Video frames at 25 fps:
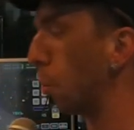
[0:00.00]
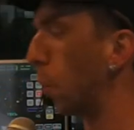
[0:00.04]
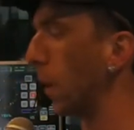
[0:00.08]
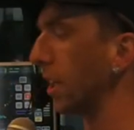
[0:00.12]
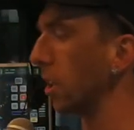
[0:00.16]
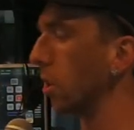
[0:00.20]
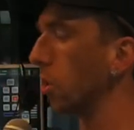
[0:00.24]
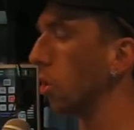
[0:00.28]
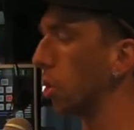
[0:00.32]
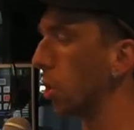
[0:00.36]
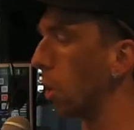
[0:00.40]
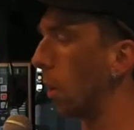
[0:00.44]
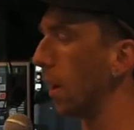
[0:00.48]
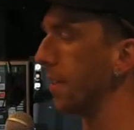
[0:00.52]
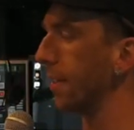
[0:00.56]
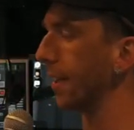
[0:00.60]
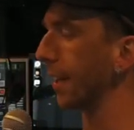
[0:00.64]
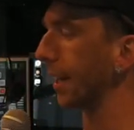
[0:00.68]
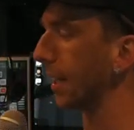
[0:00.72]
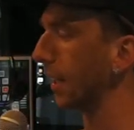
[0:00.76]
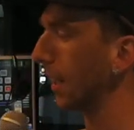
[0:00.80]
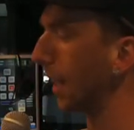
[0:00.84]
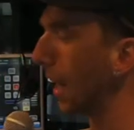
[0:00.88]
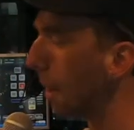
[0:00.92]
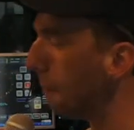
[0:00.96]
when you join the
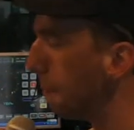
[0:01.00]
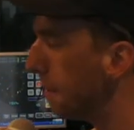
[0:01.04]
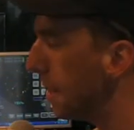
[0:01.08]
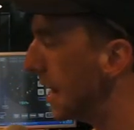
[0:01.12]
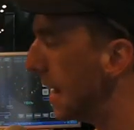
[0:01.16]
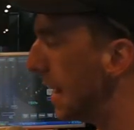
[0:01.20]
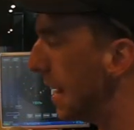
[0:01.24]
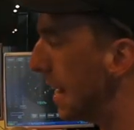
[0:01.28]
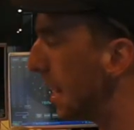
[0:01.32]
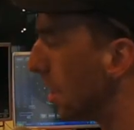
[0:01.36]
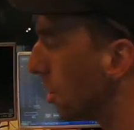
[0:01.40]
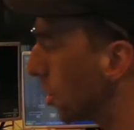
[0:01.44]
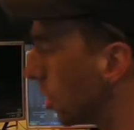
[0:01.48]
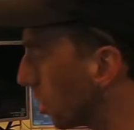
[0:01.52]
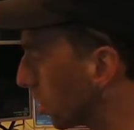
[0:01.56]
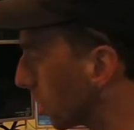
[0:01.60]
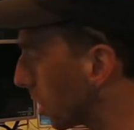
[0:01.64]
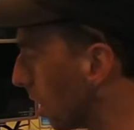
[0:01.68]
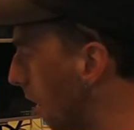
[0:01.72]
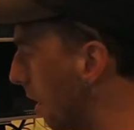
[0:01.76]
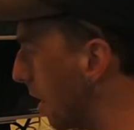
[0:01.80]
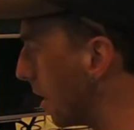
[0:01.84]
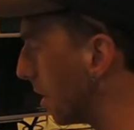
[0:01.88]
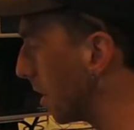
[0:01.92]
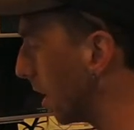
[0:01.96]
club. Just
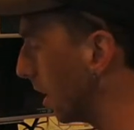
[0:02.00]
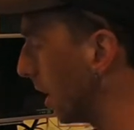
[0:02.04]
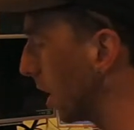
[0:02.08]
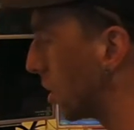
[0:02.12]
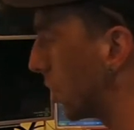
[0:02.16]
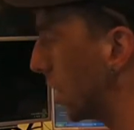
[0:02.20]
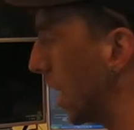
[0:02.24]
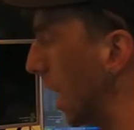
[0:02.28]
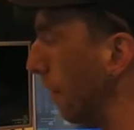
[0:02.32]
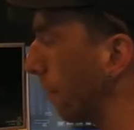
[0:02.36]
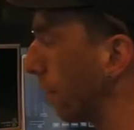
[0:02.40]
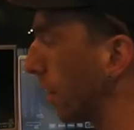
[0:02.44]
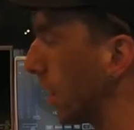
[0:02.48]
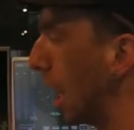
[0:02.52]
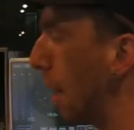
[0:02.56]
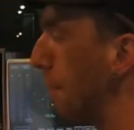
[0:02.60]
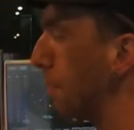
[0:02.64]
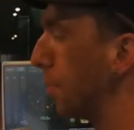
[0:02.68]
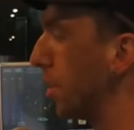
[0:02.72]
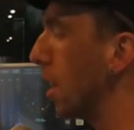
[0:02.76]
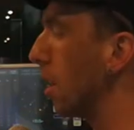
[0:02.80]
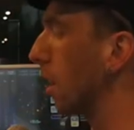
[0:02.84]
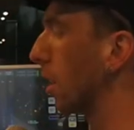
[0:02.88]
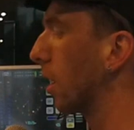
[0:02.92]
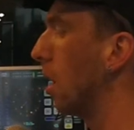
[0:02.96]
go to
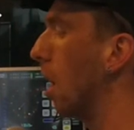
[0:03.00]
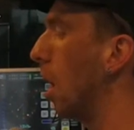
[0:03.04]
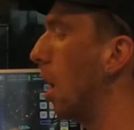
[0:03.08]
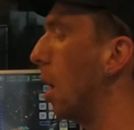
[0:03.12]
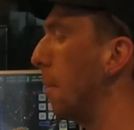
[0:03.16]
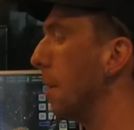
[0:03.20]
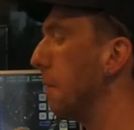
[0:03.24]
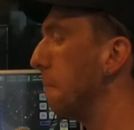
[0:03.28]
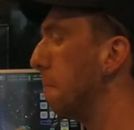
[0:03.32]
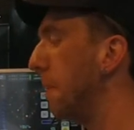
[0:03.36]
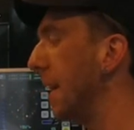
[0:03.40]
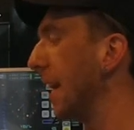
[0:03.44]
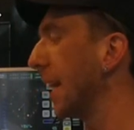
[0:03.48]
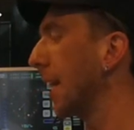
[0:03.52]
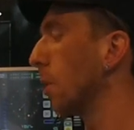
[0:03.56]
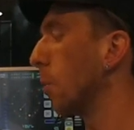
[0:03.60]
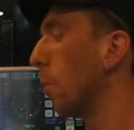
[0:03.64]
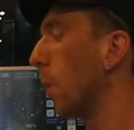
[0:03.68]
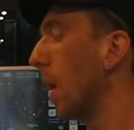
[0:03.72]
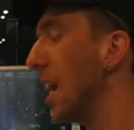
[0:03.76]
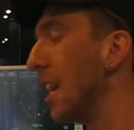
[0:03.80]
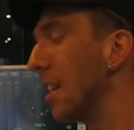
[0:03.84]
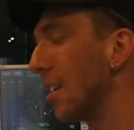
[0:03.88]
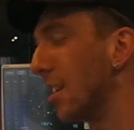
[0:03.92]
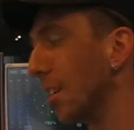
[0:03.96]
dollarshaveclub.com and pick a
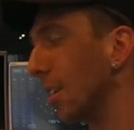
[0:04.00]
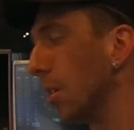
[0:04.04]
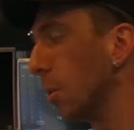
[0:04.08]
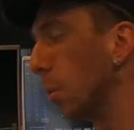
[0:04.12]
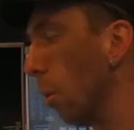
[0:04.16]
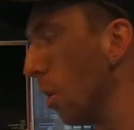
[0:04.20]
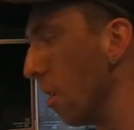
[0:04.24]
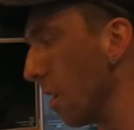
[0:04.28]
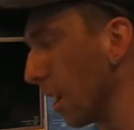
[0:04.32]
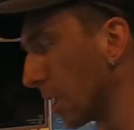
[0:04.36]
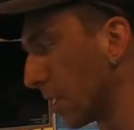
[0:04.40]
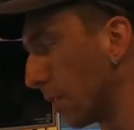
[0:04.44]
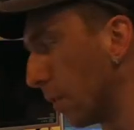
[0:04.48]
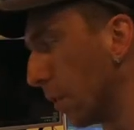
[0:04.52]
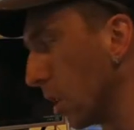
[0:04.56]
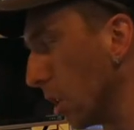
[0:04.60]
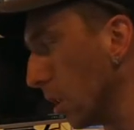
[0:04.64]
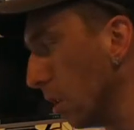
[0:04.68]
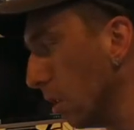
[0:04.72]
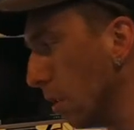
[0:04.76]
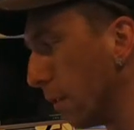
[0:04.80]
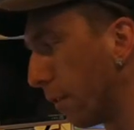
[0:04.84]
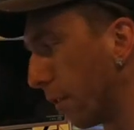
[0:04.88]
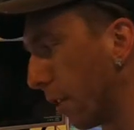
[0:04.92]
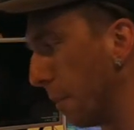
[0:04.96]
razor that works for
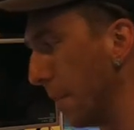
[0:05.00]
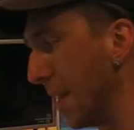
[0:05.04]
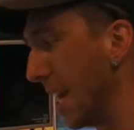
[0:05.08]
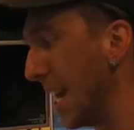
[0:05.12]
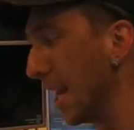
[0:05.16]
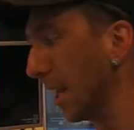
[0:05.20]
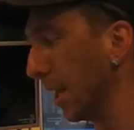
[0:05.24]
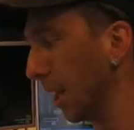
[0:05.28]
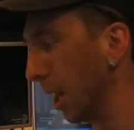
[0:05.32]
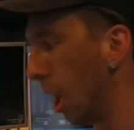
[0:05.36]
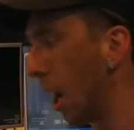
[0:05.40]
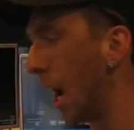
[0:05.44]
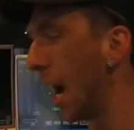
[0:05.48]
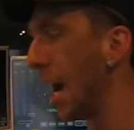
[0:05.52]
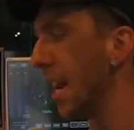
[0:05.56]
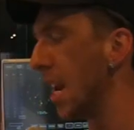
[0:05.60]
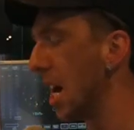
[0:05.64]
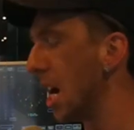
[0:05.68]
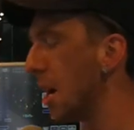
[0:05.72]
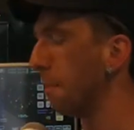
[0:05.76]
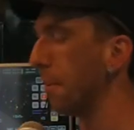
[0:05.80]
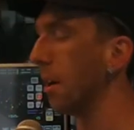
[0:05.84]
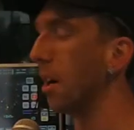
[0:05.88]
you from their lineup